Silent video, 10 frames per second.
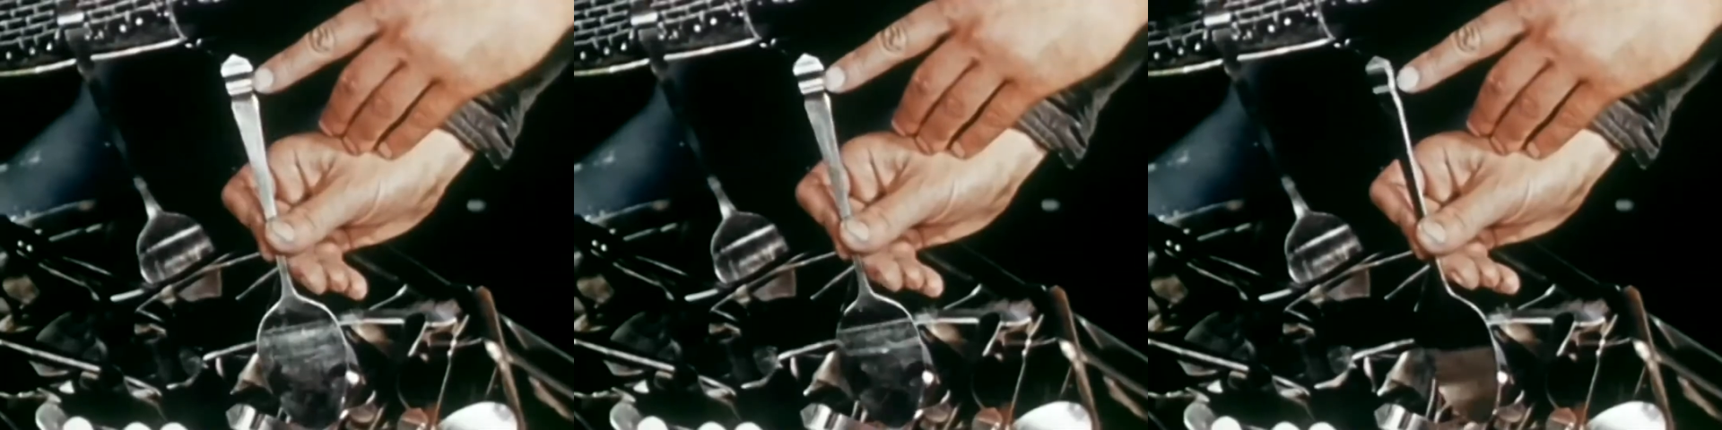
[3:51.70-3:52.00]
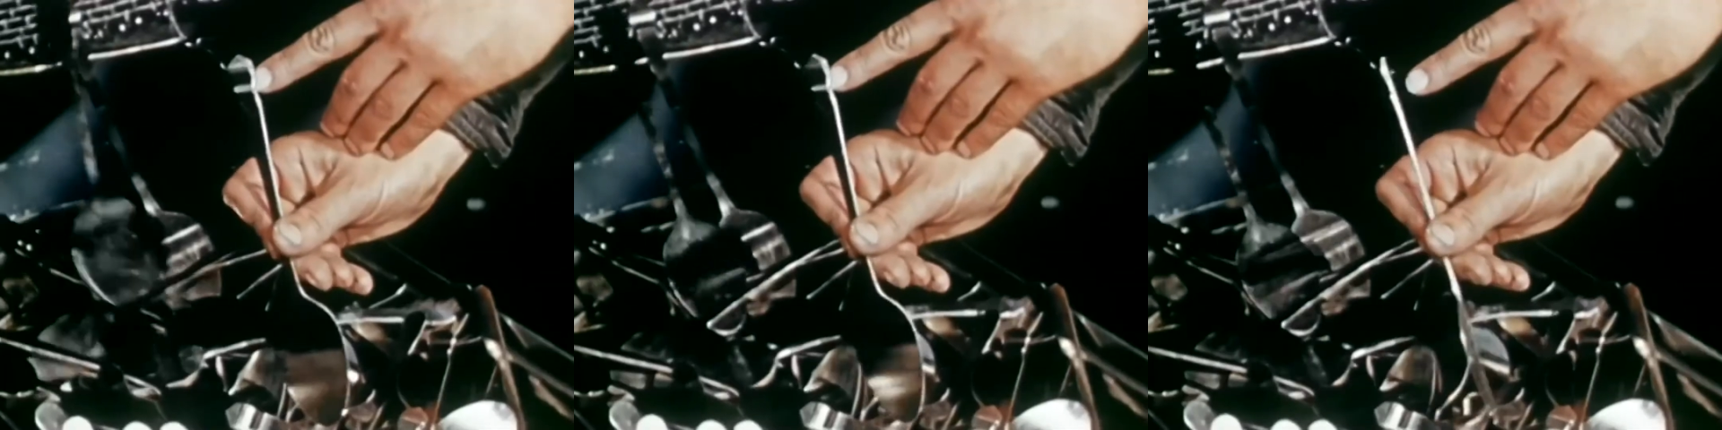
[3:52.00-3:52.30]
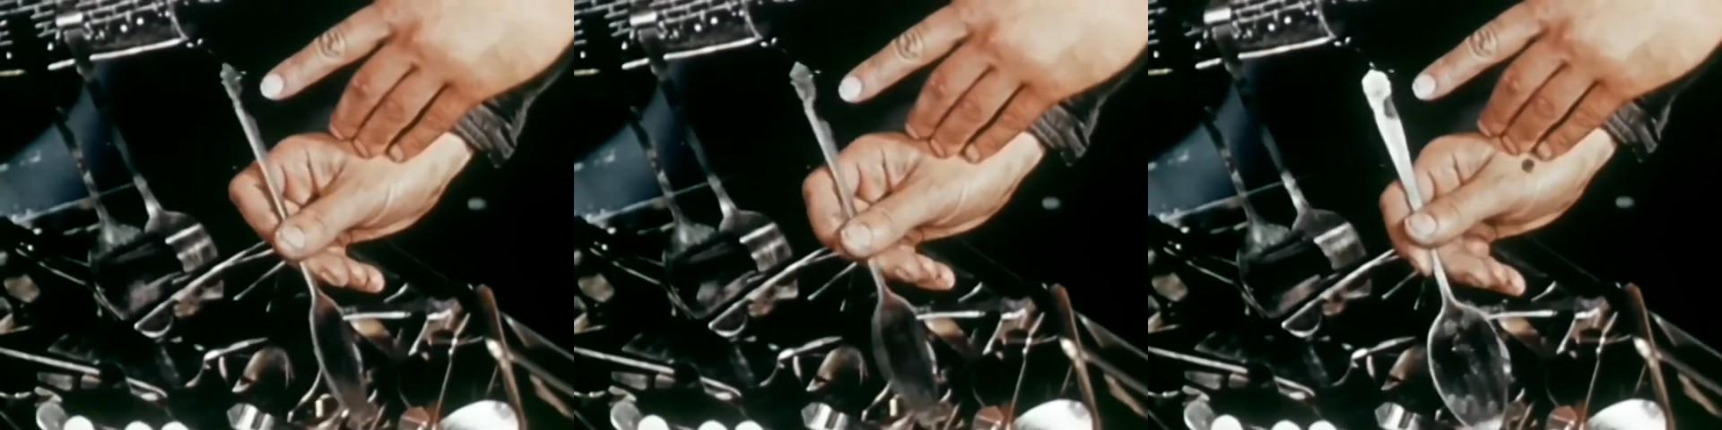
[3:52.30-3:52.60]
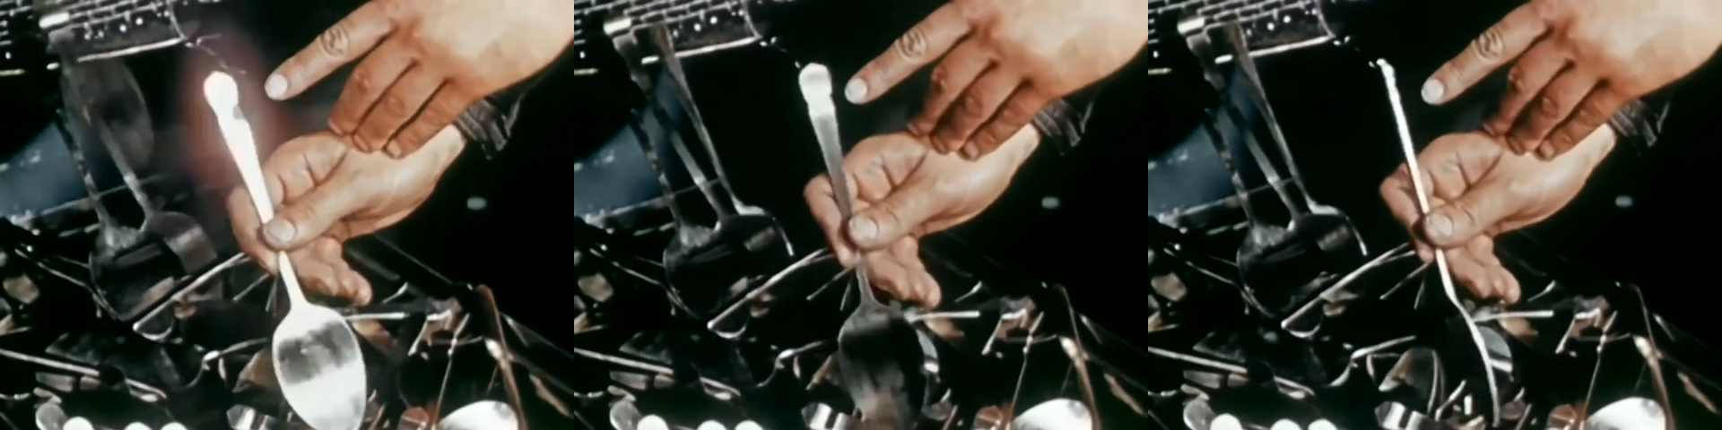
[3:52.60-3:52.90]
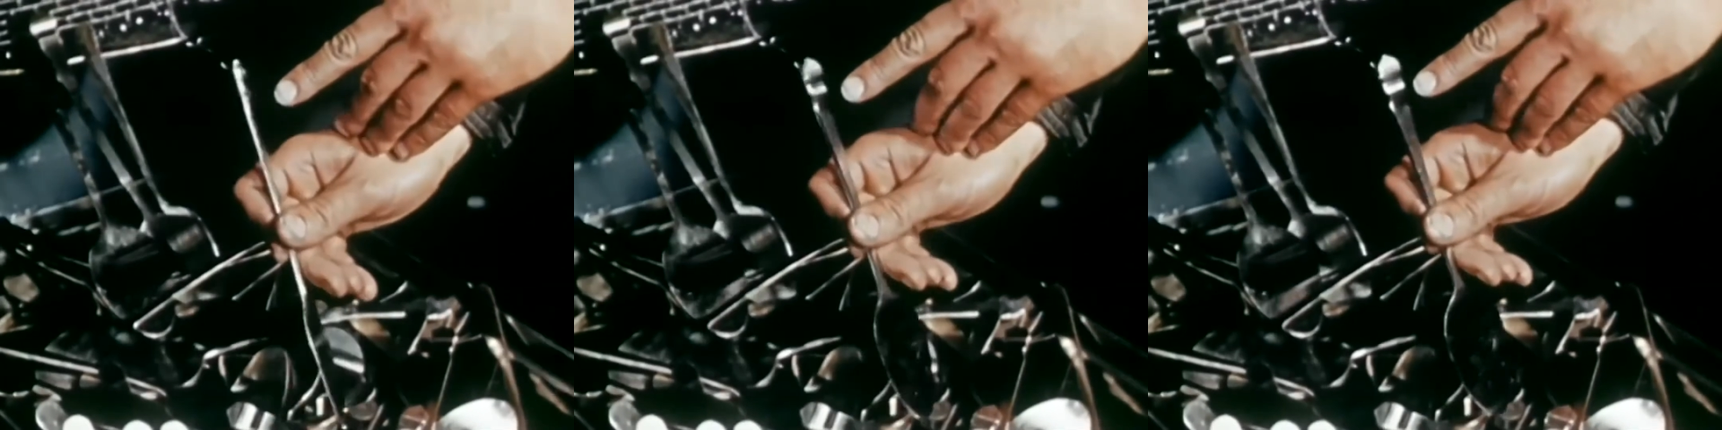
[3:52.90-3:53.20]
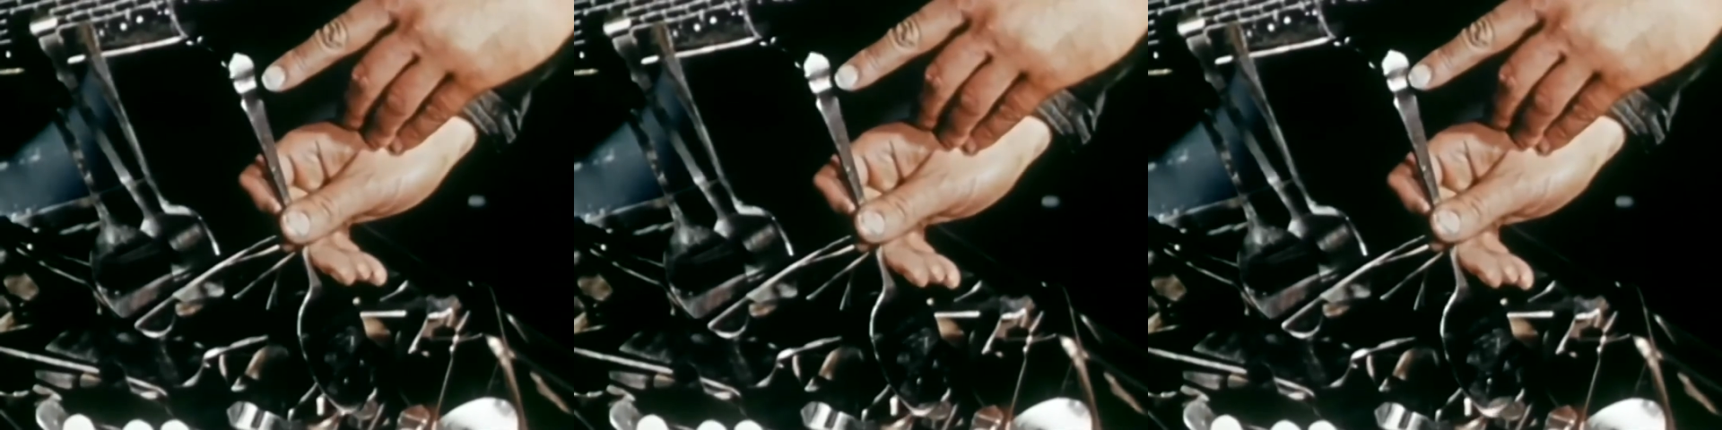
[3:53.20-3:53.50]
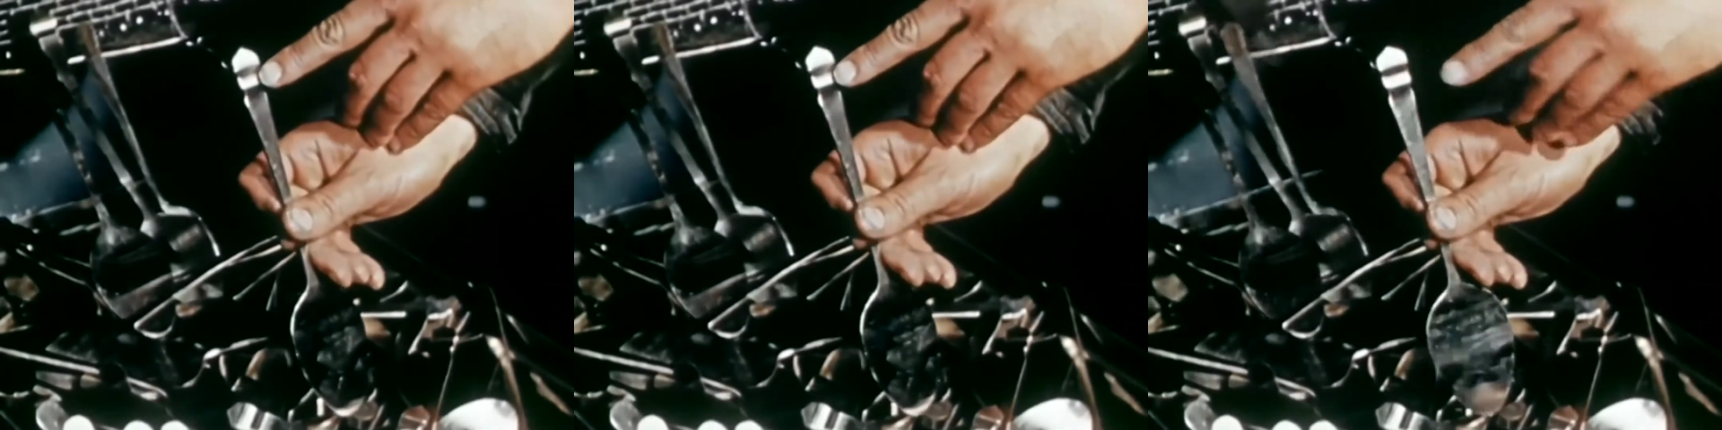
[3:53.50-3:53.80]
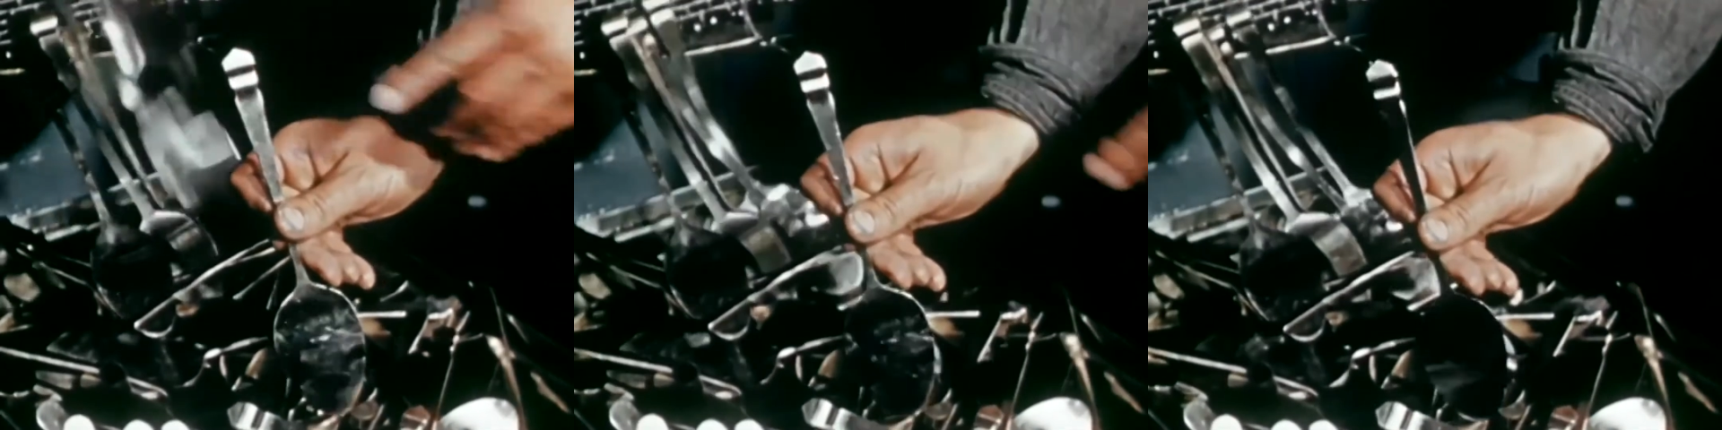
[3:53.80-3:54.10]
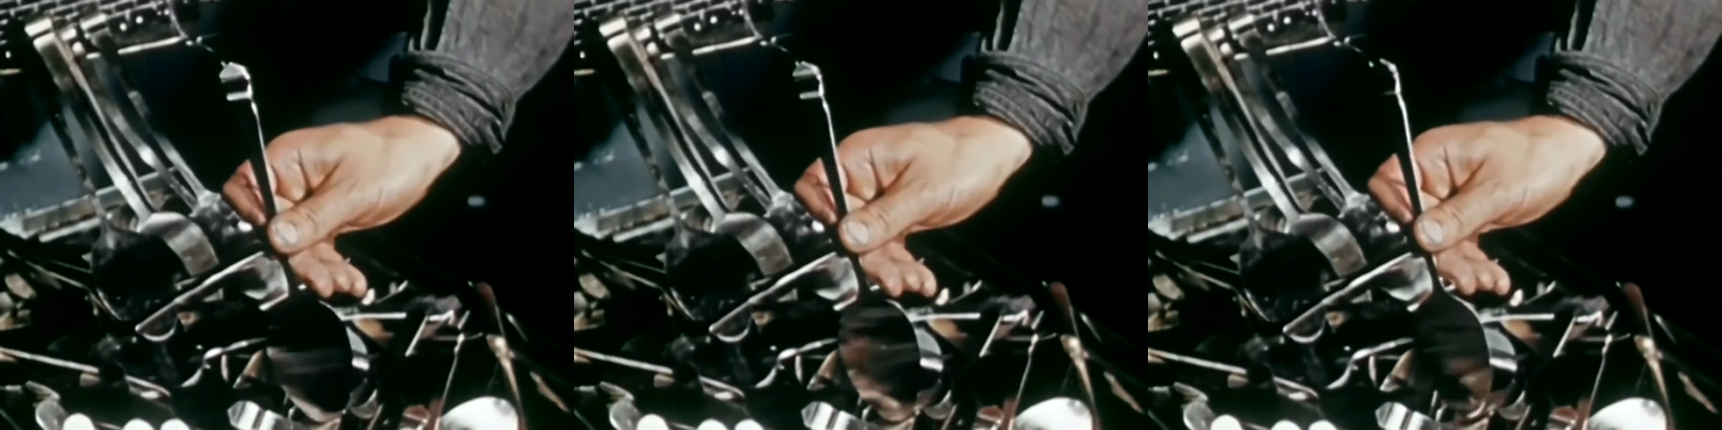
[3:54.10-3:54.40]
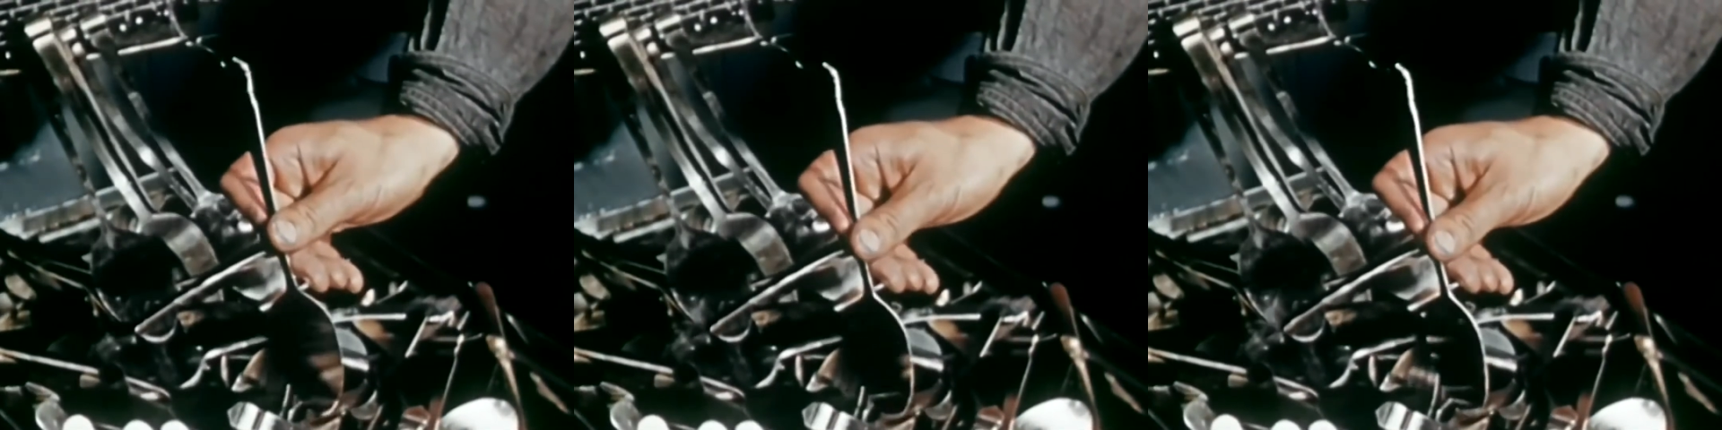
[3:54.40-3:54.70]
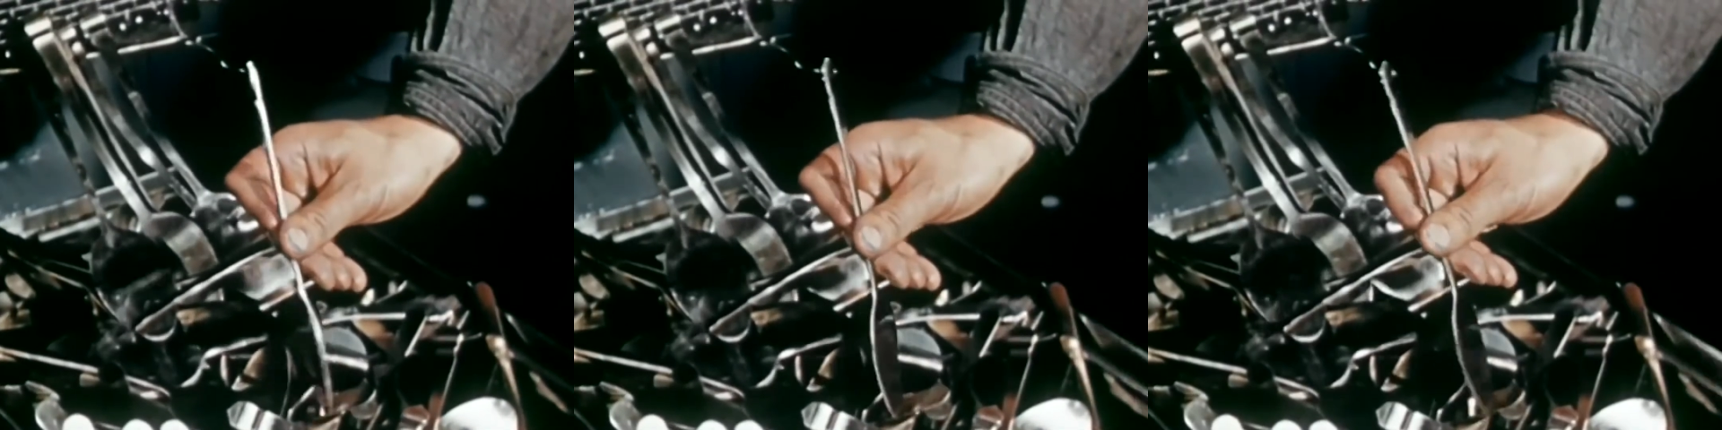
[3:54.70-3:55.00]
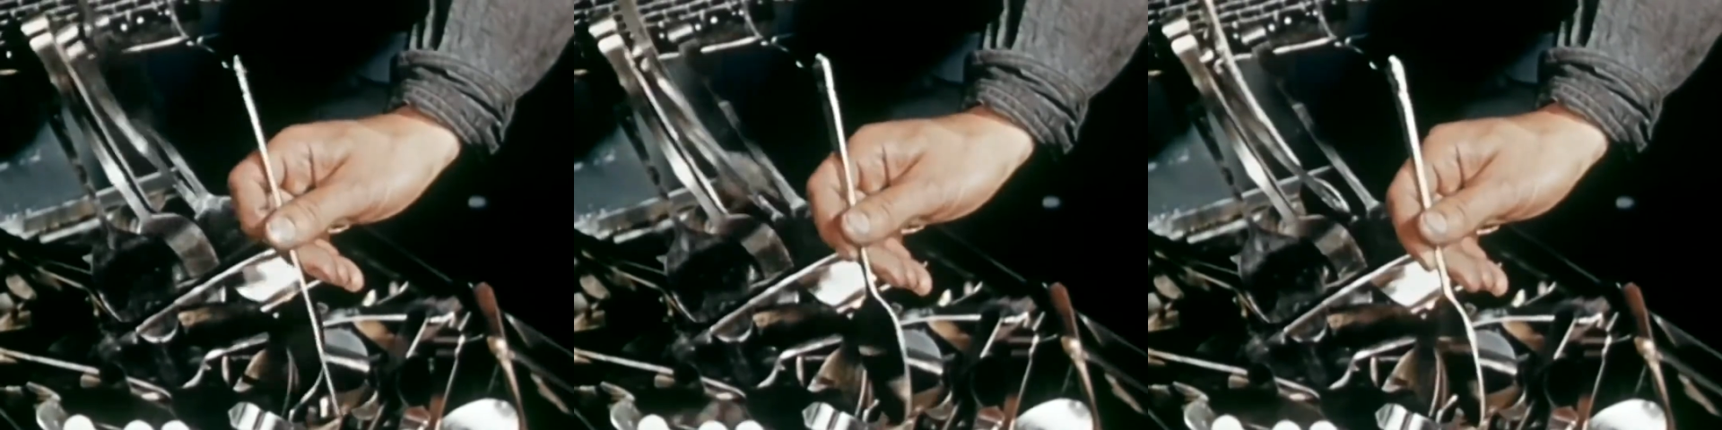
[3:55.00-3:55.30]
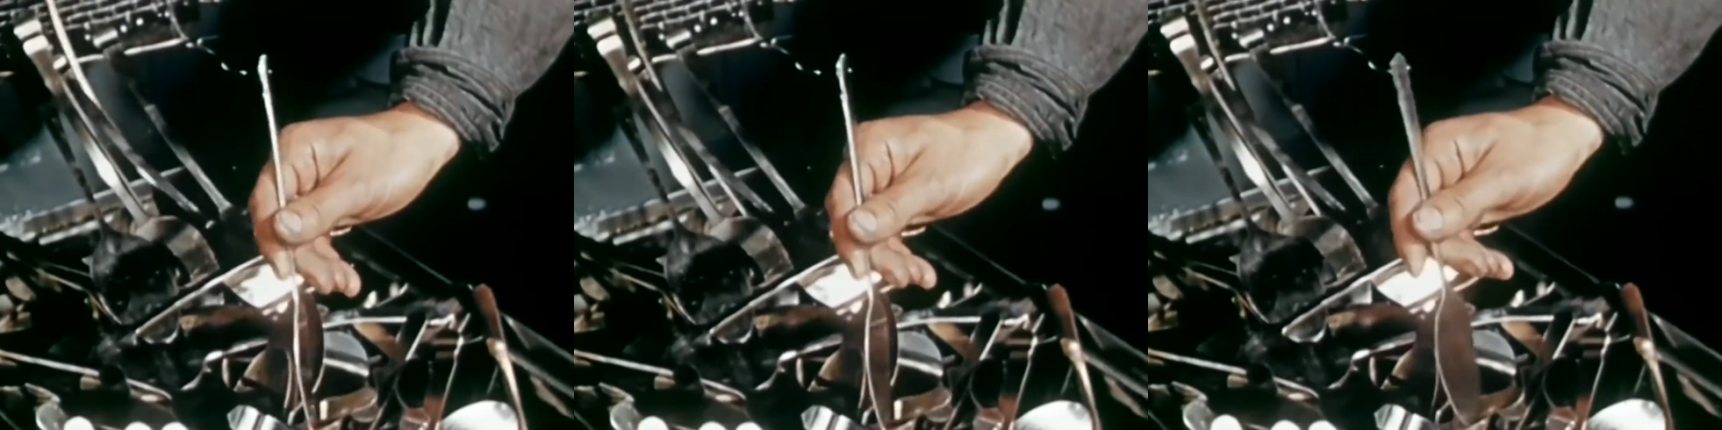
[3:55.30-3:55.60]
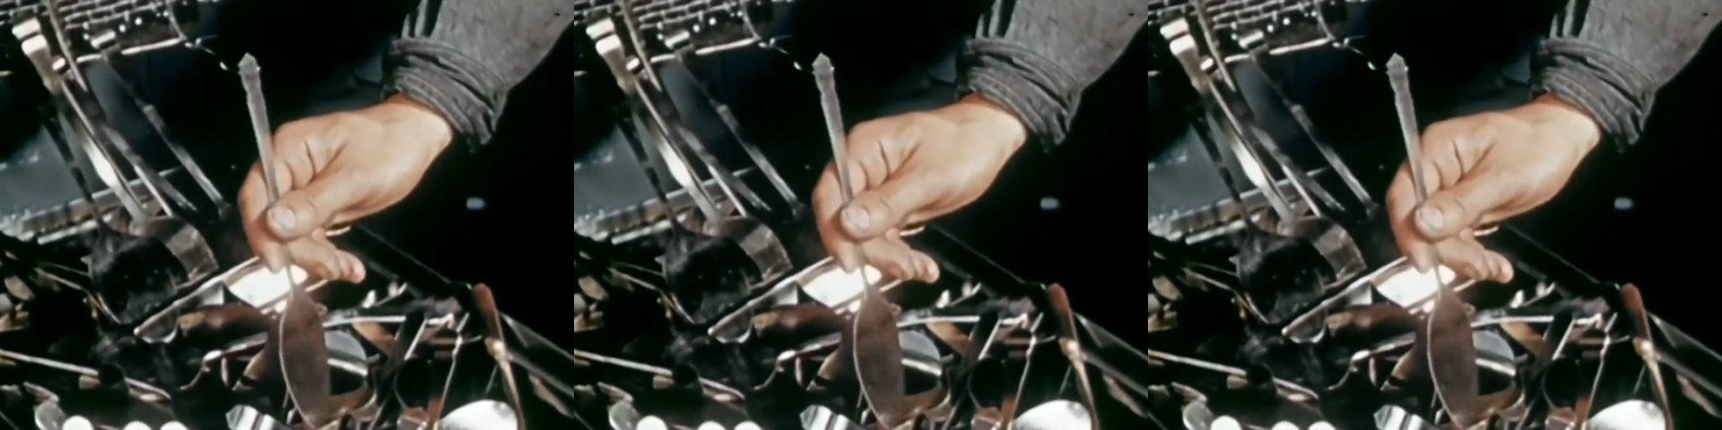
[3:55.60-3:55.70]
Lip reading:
(no speaker visible)